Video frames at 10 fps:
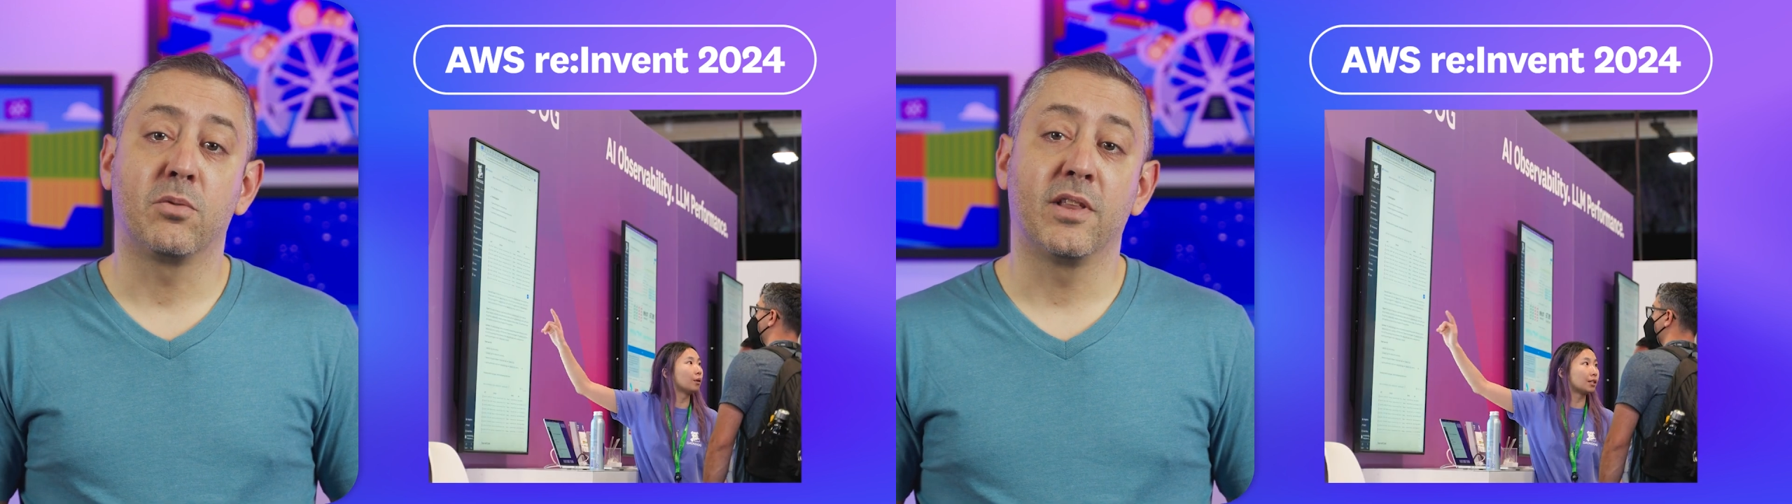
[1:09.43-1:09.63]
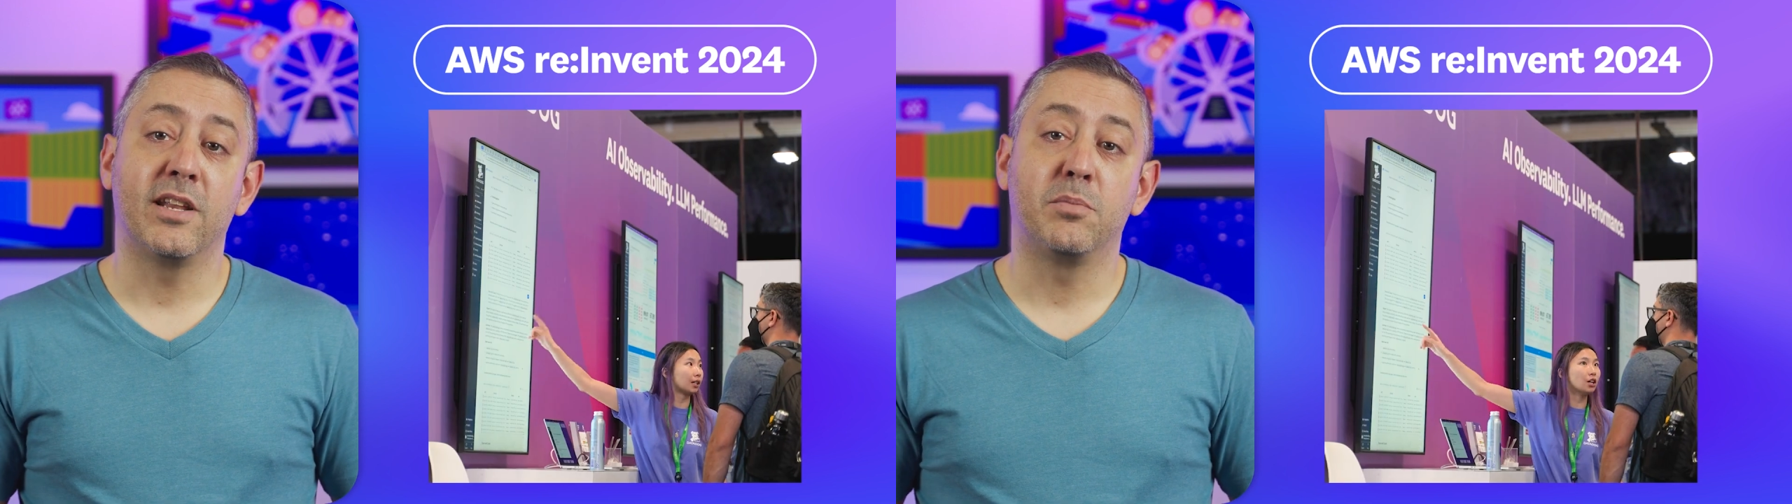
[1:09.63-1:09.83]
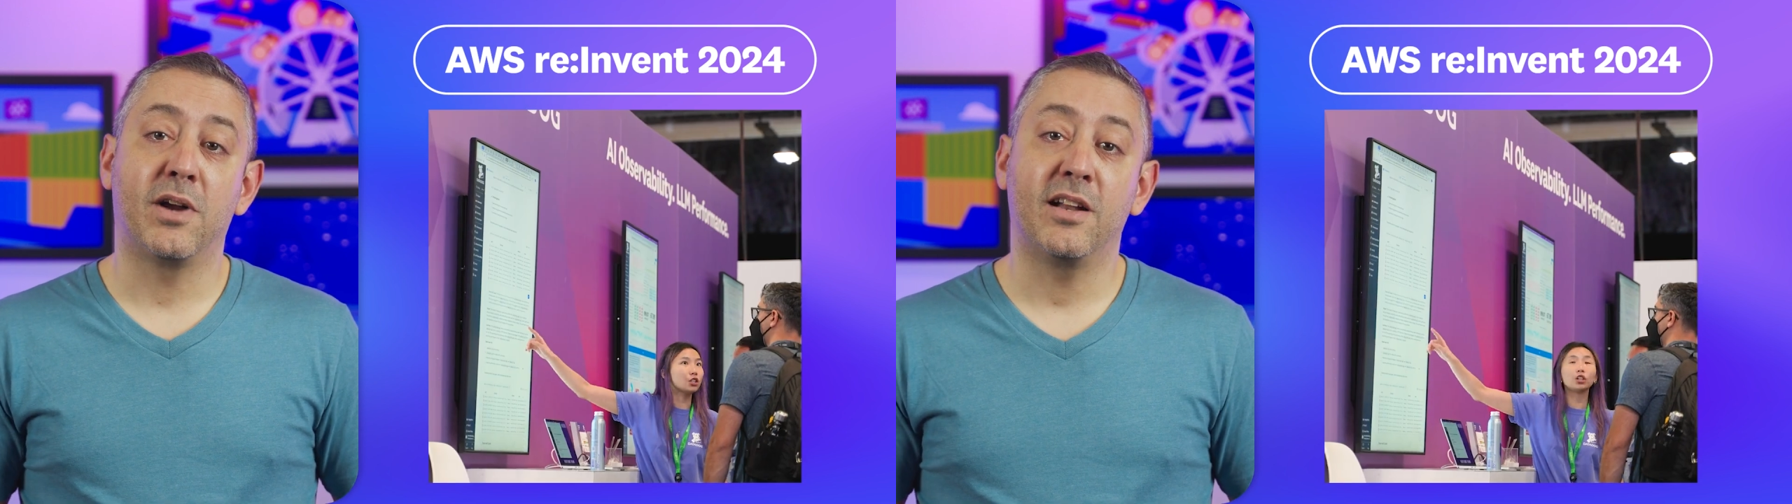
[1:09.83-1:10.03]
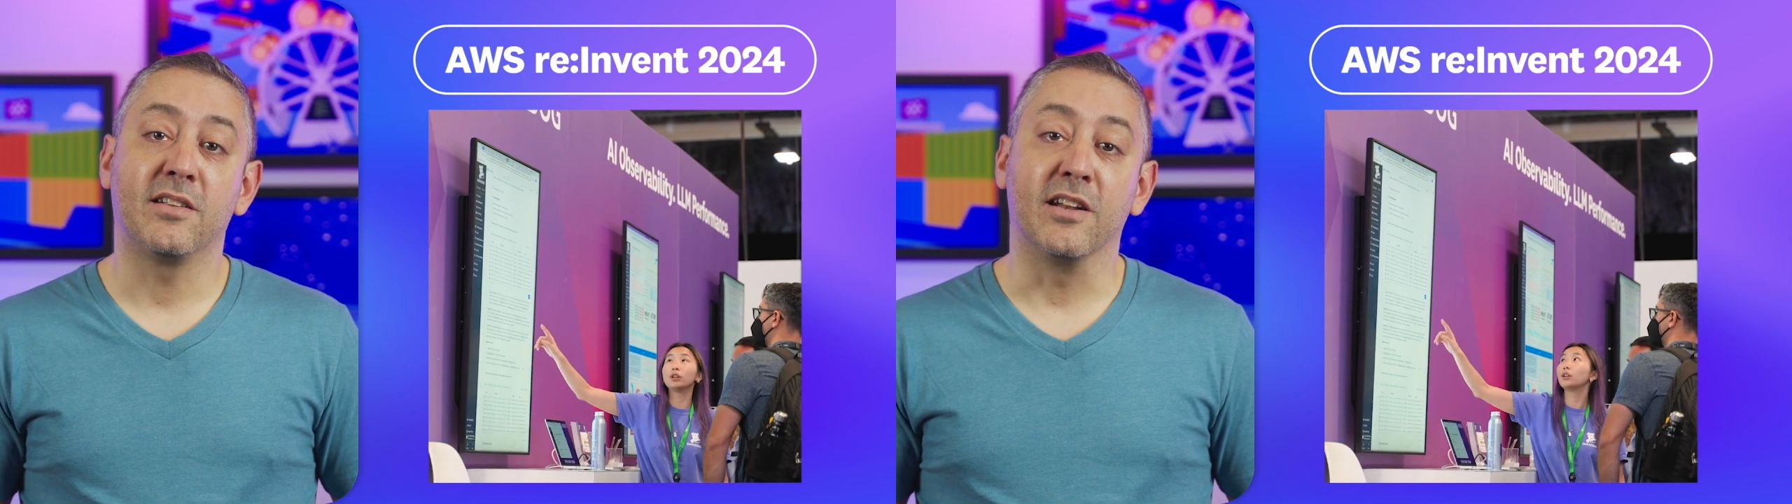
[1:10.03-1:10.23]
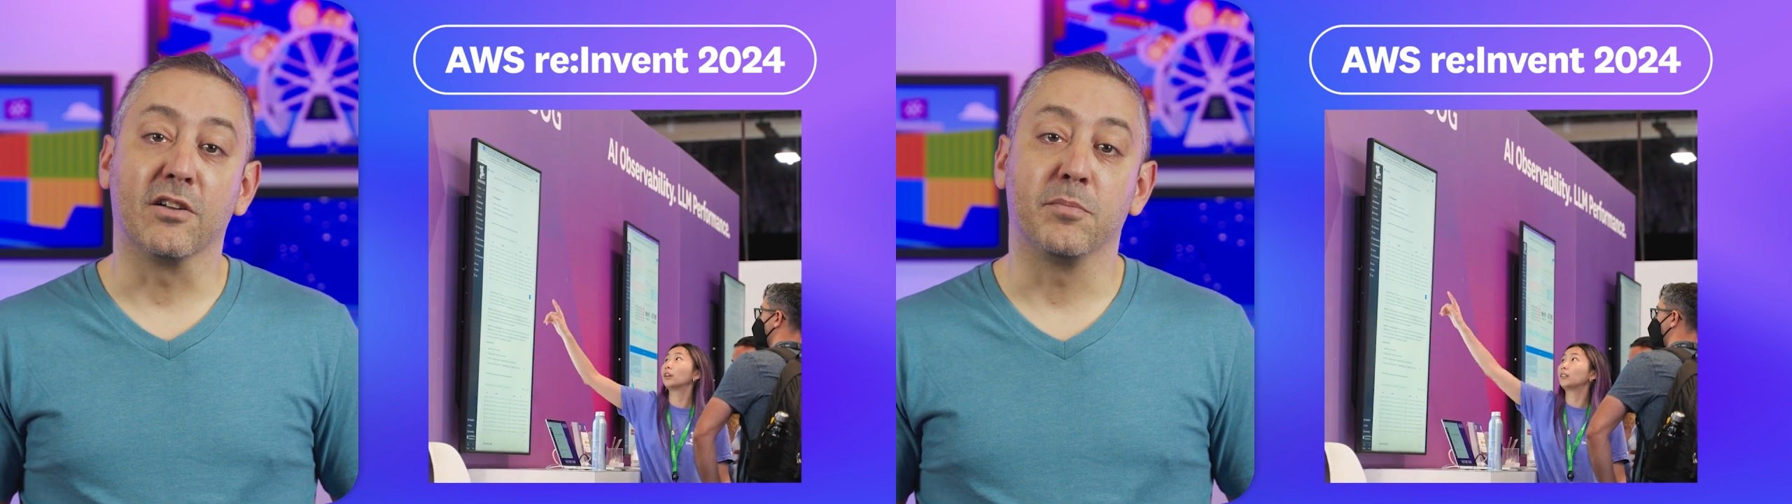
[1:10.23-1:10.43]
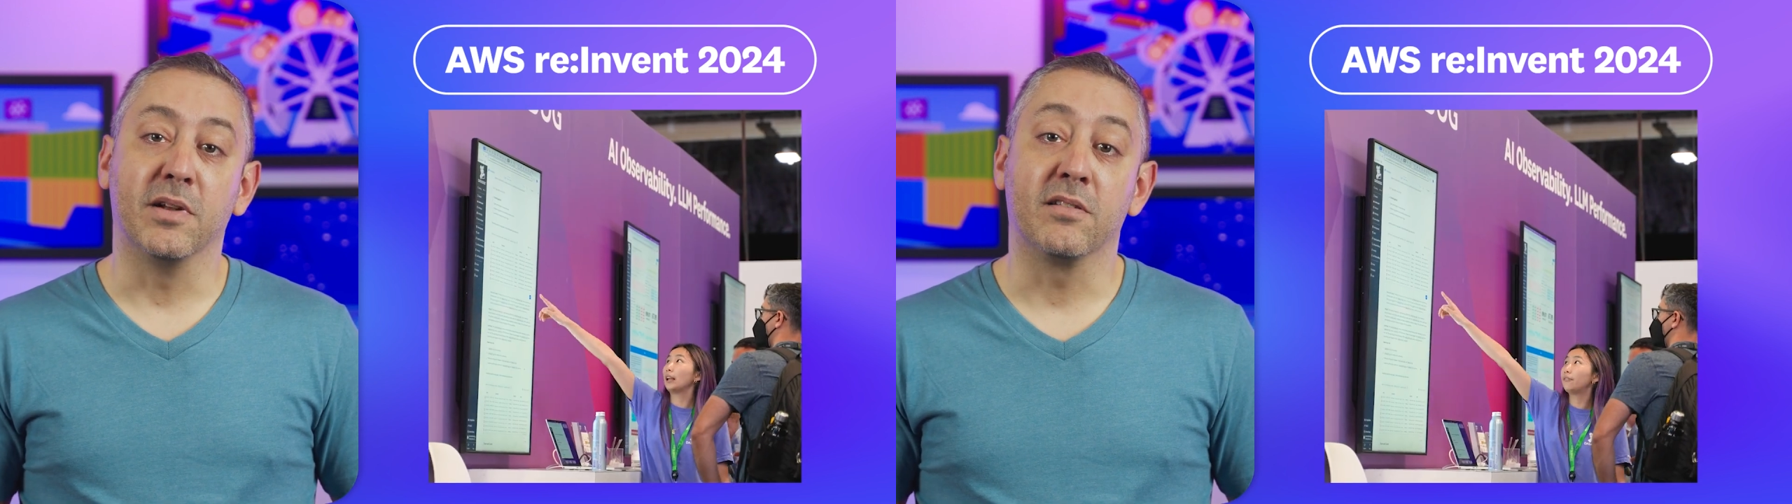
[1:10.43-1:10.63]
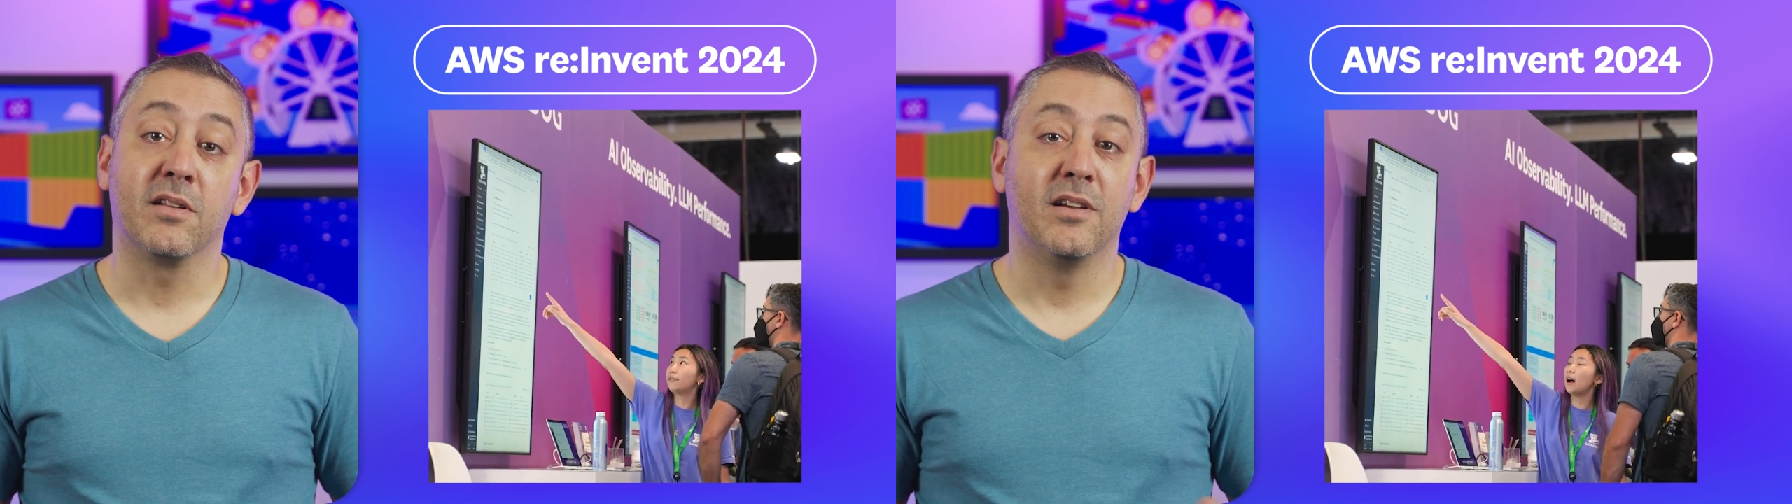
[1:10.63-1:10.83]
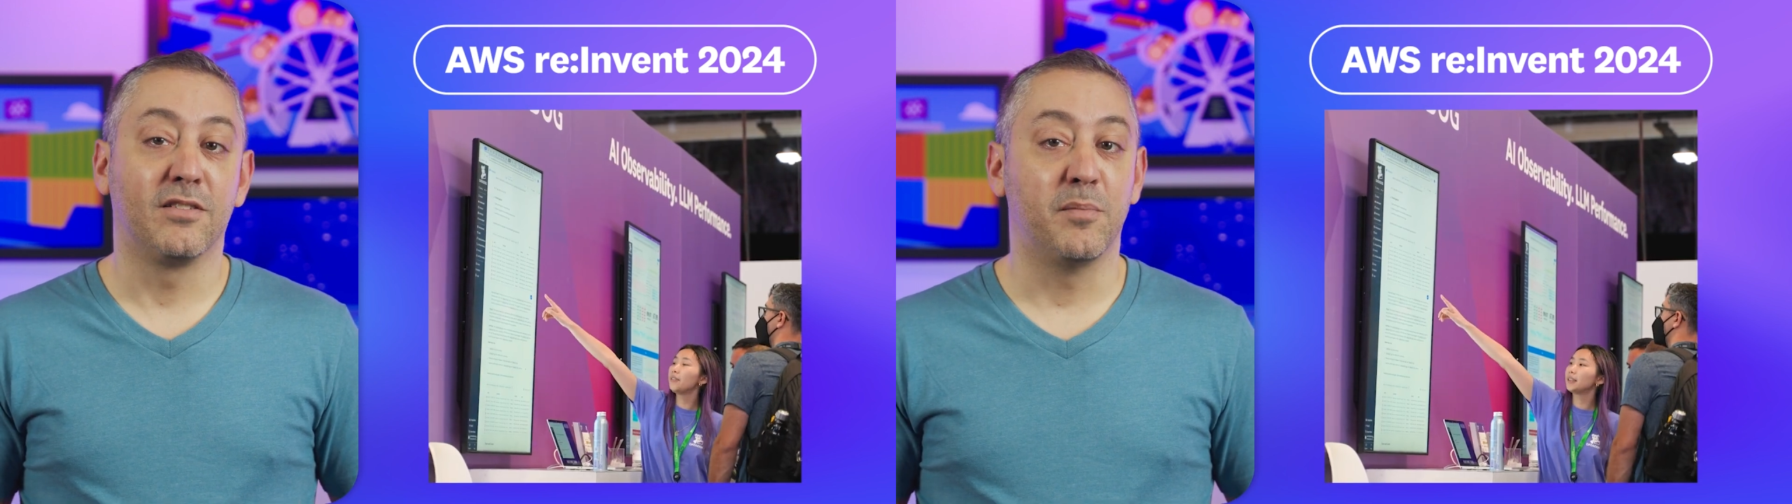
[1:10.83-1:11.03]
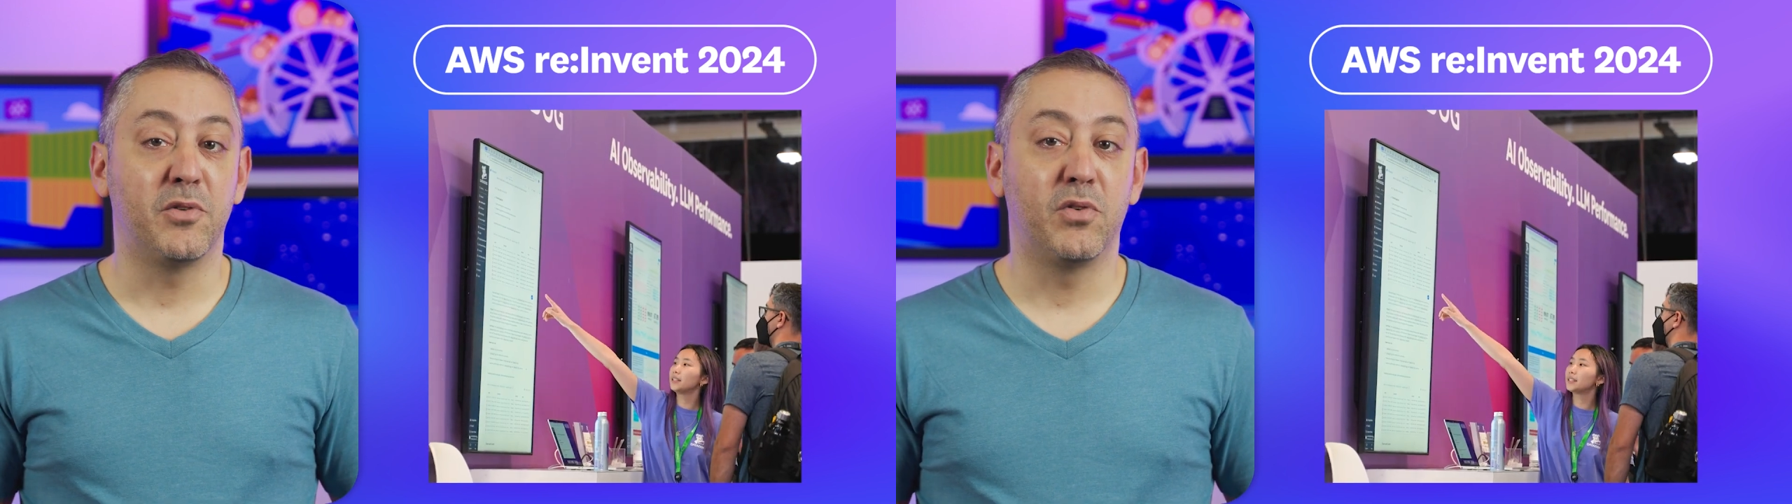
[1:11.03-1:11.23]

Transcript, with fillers: related product announcements, some of